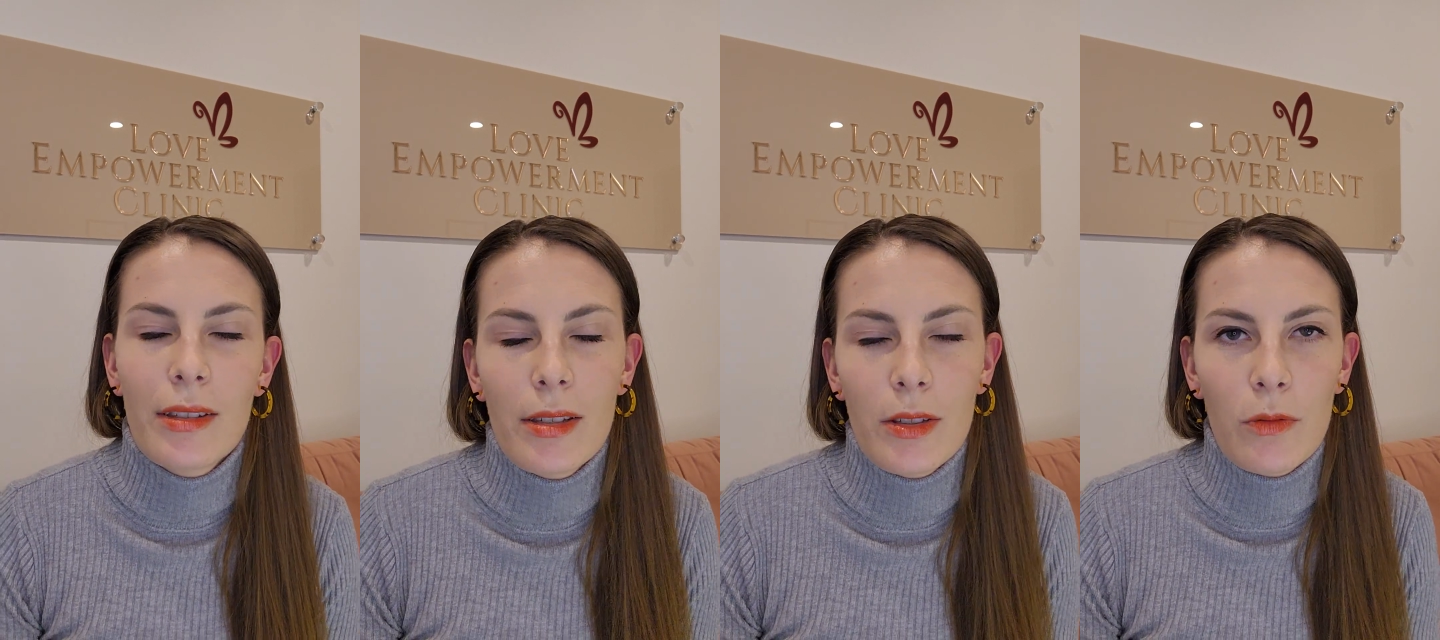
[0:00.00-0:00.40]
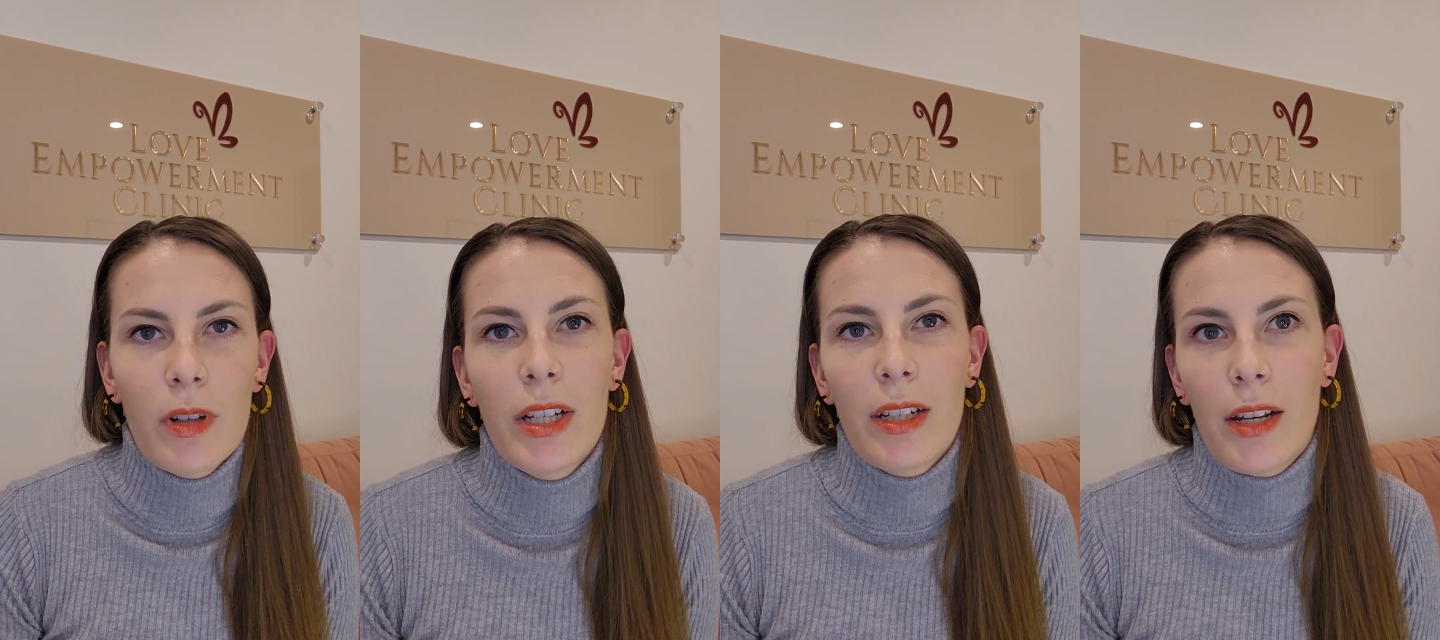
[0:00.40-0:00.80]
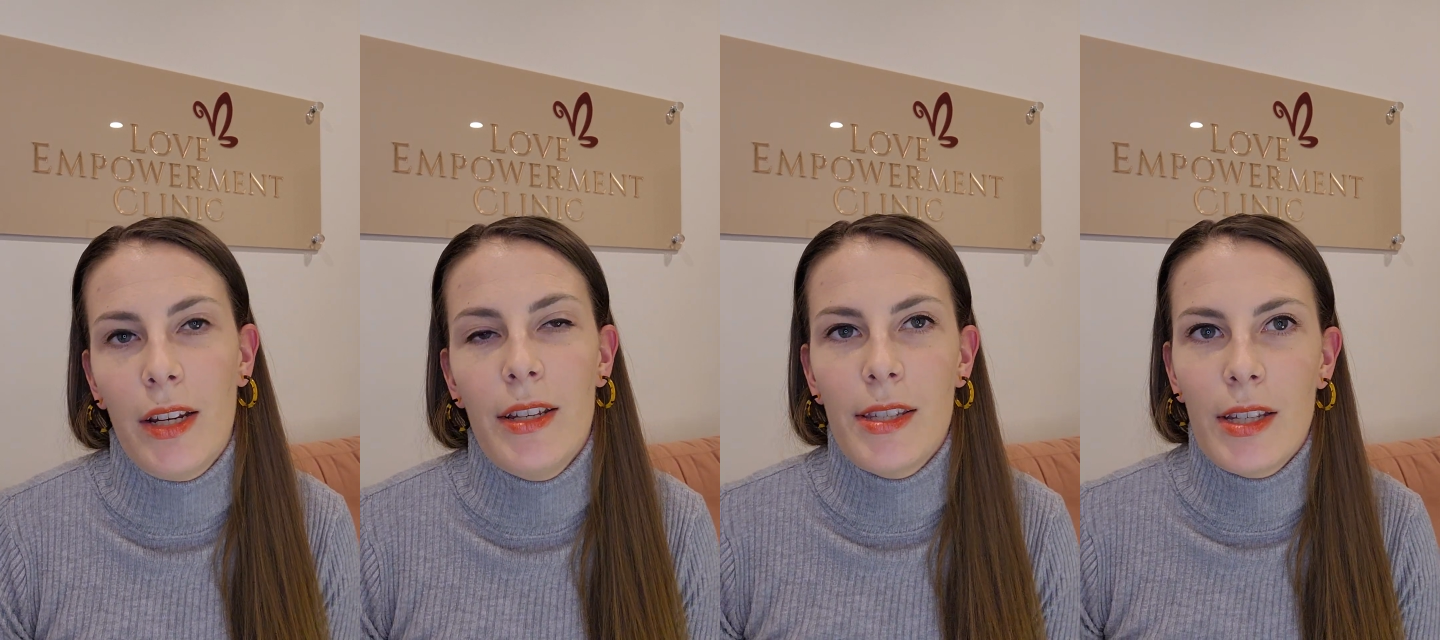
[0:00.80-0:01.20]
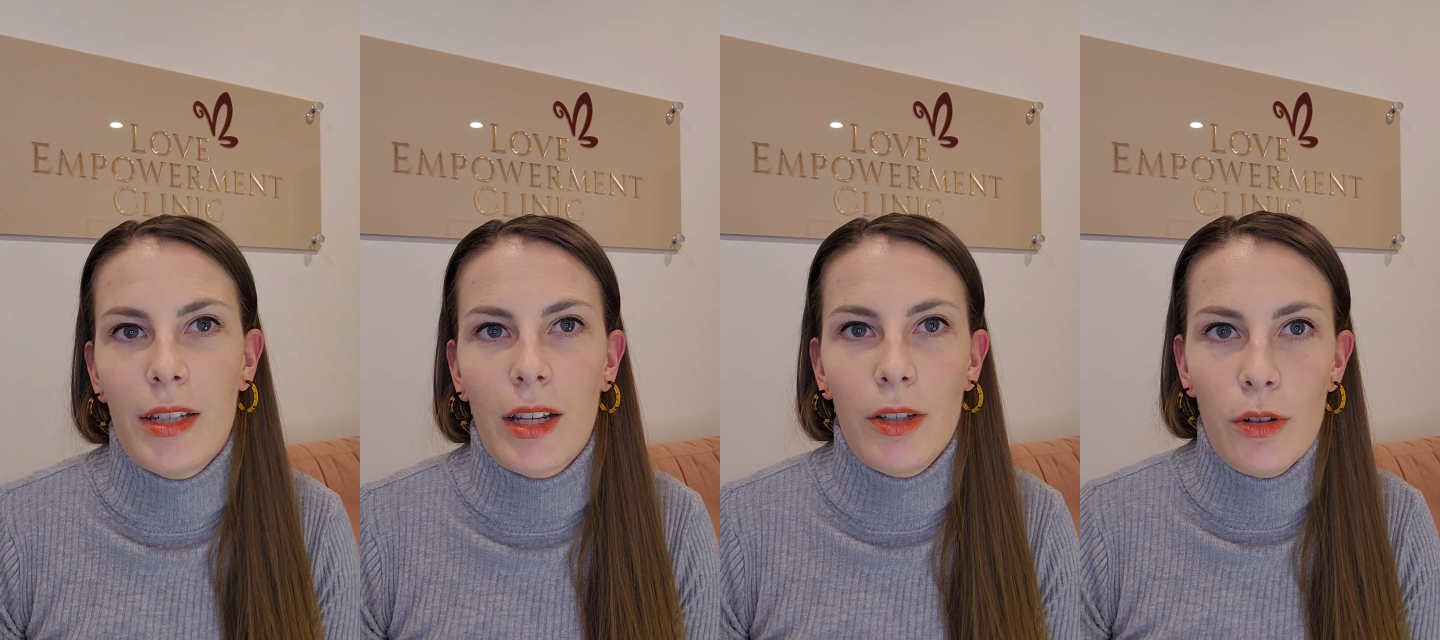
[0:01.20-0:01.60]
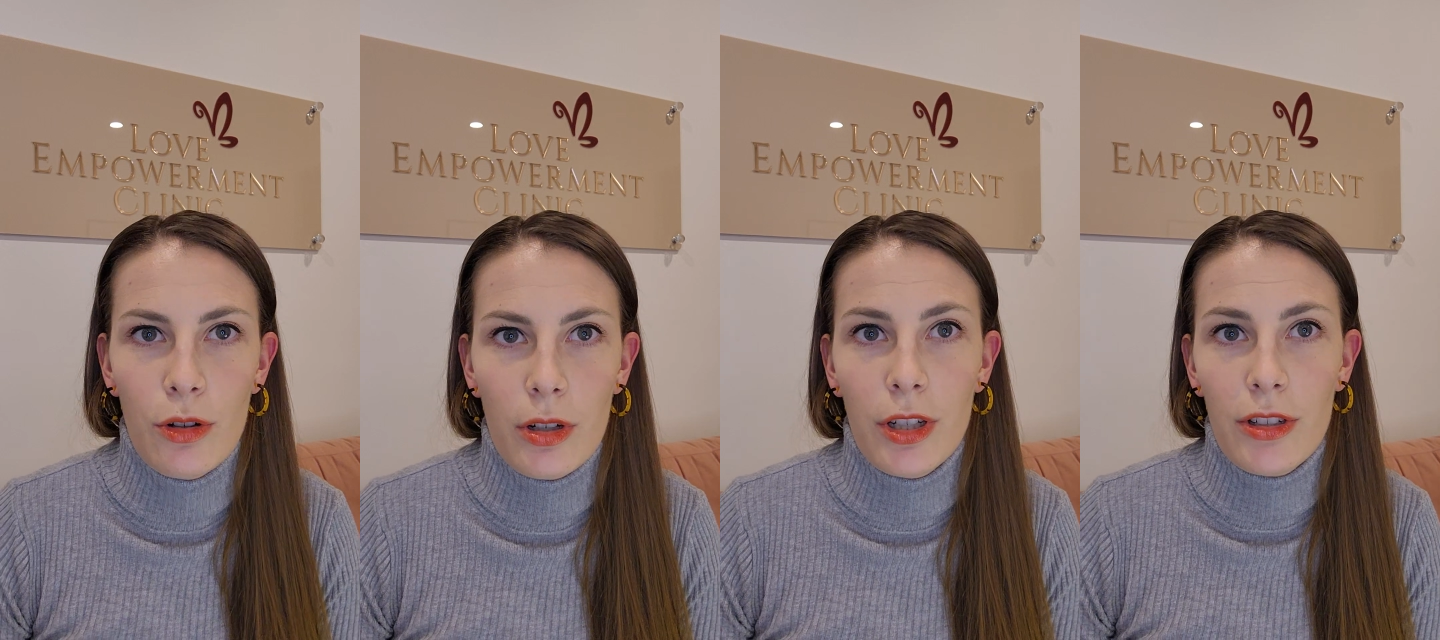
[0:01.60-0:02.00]
This is really not easy, and I
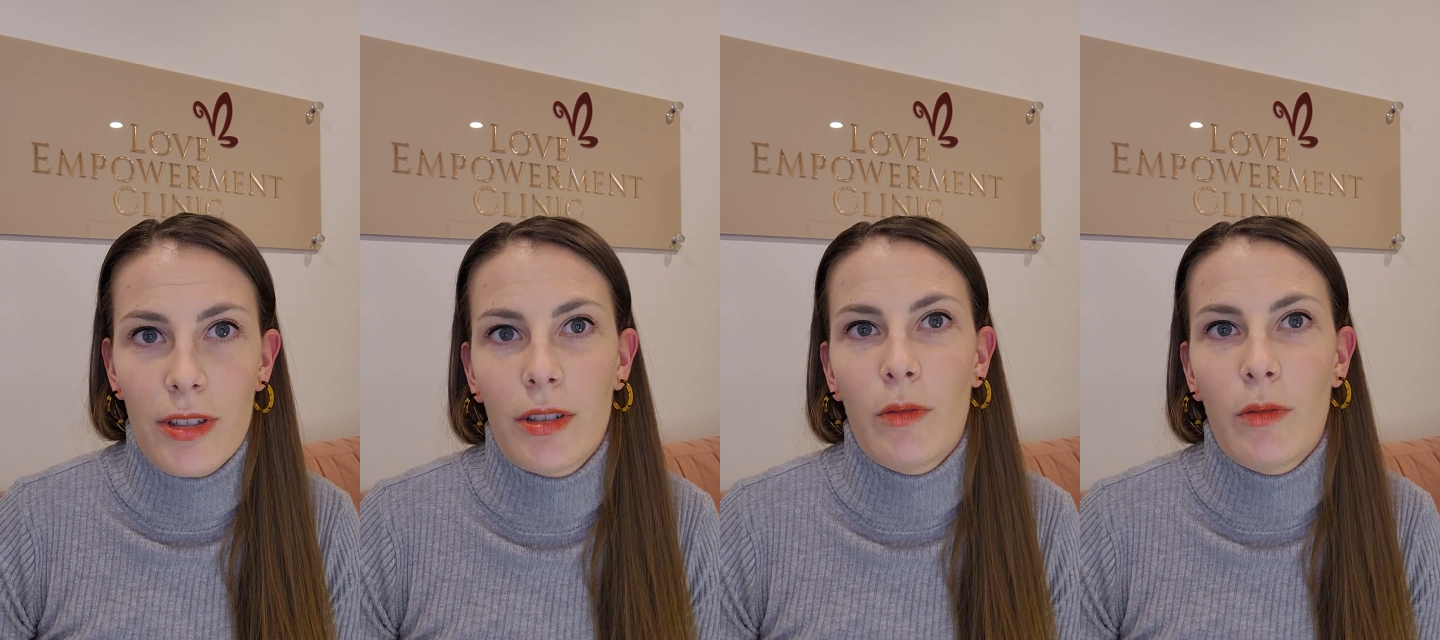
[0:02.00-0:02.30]
usually just